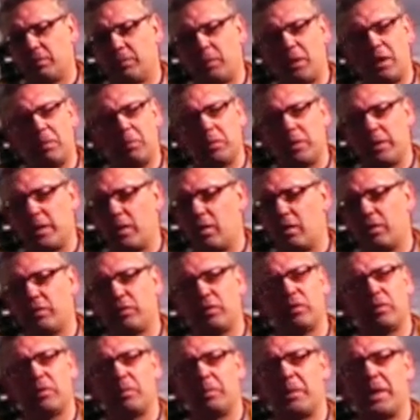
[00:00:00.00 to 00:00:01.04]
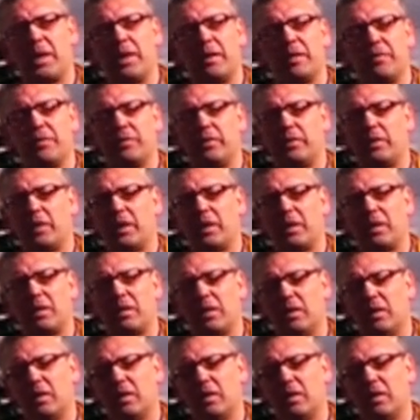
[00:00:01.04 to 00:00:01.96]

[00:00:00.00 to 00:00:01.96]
probably also some kind of zinc